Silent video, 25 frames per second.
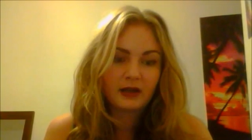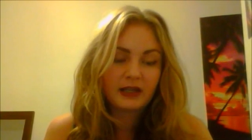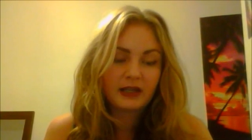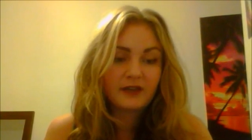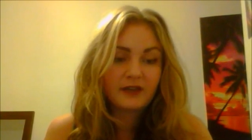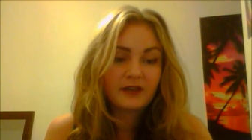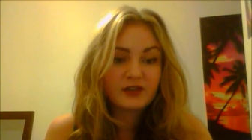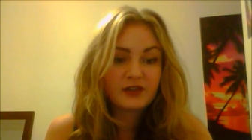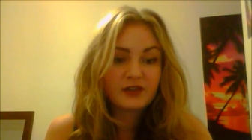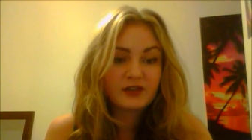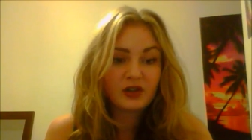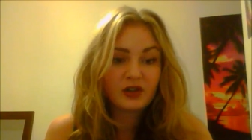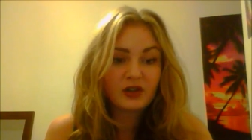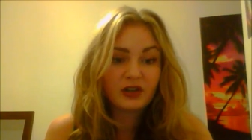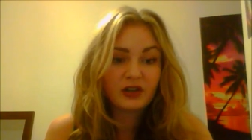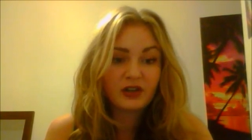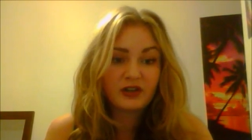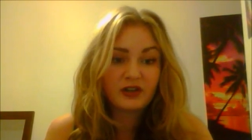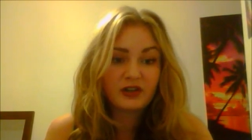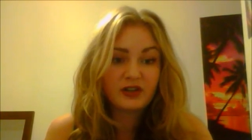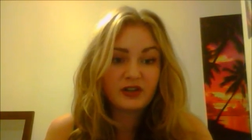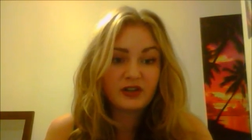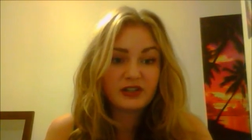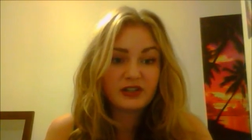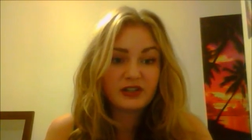GIFs are
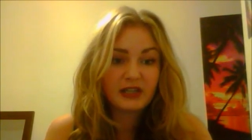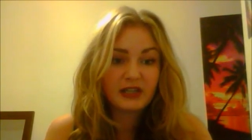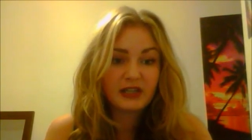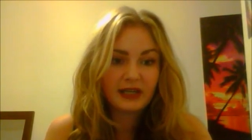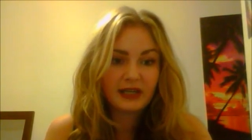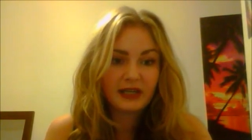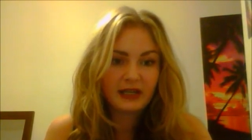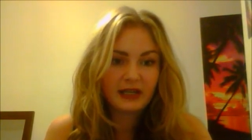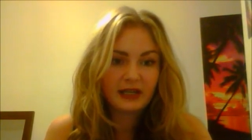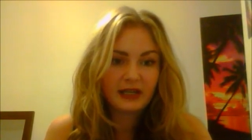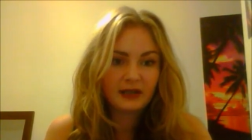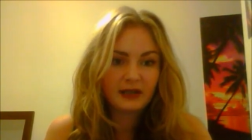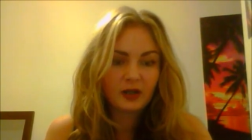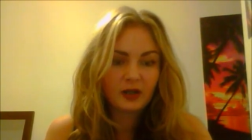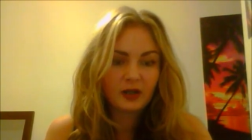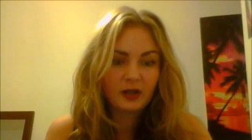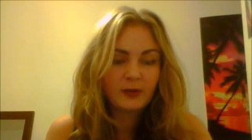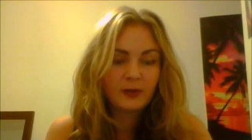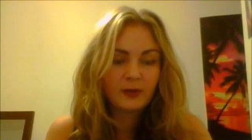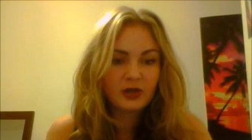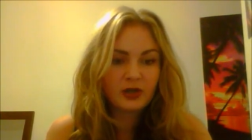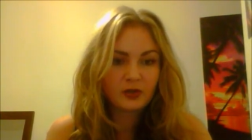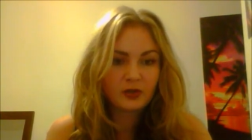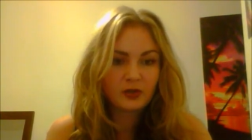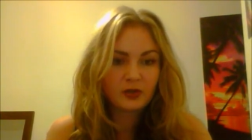used in
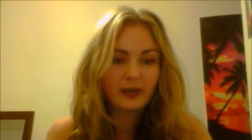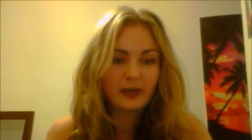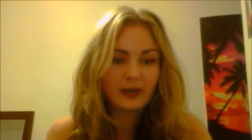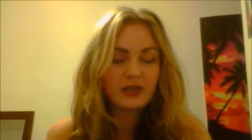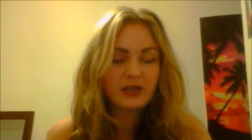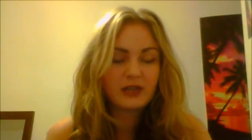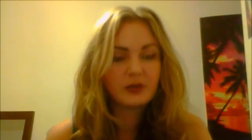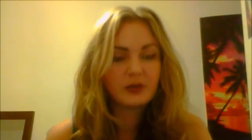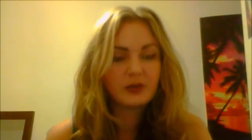commercial ways,